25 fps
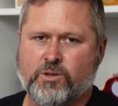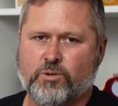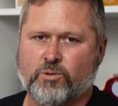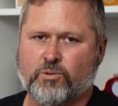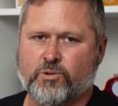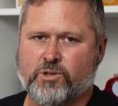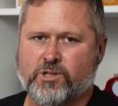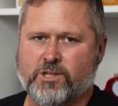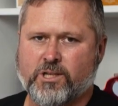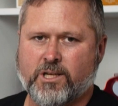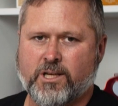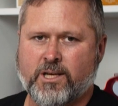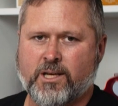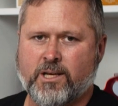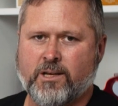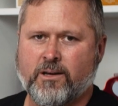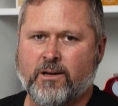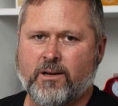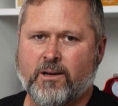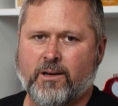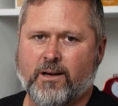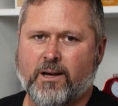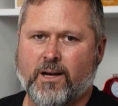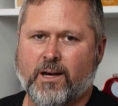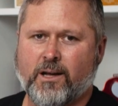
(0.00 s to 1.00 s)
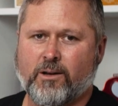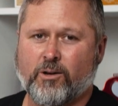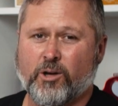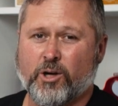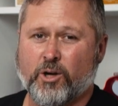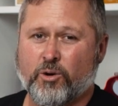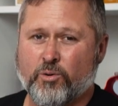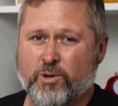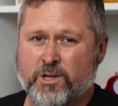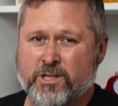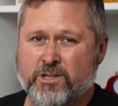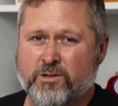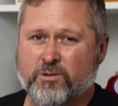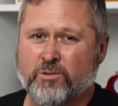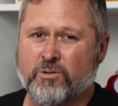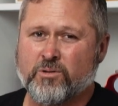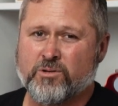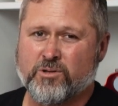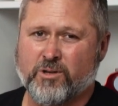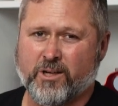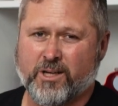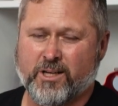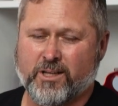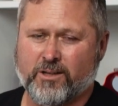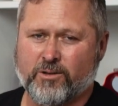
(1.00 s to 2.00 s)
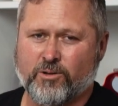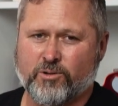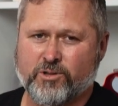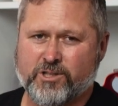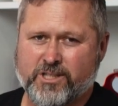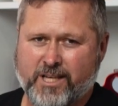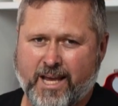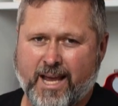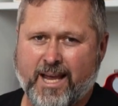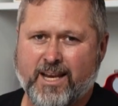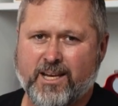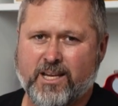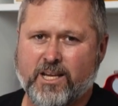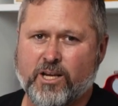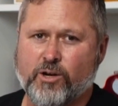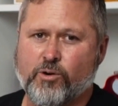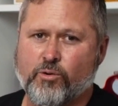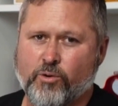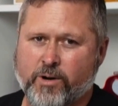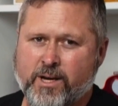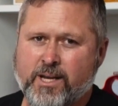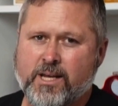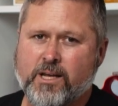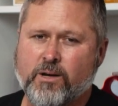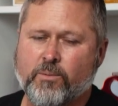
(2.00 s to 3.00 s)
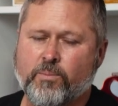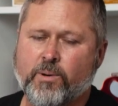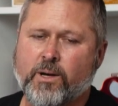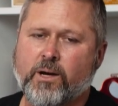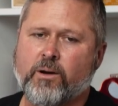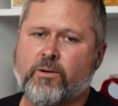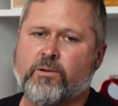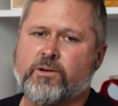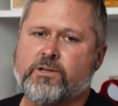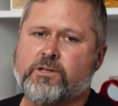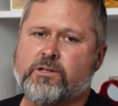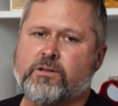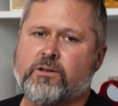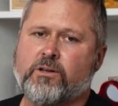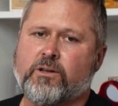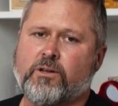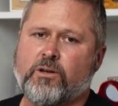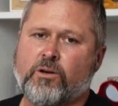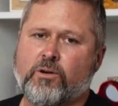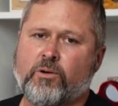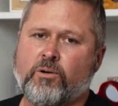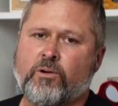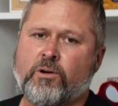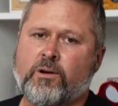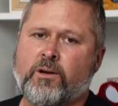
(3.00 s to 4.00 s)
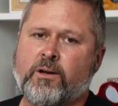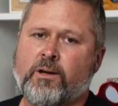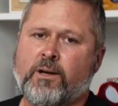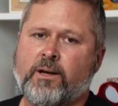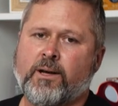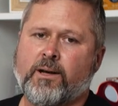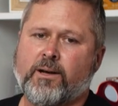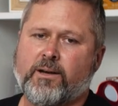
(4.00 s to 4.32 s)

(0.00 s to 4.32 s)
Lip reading: you'll see like crystals, like a little sandy, gritty appearance to the urine.